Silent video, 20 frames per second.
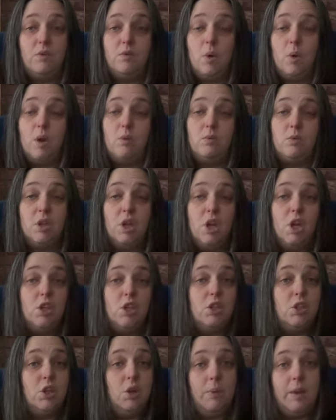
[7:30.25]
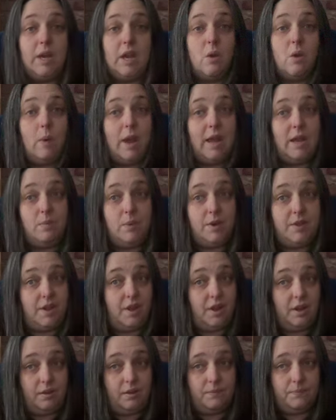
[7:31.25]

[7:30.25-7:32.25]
quote, doing away with her.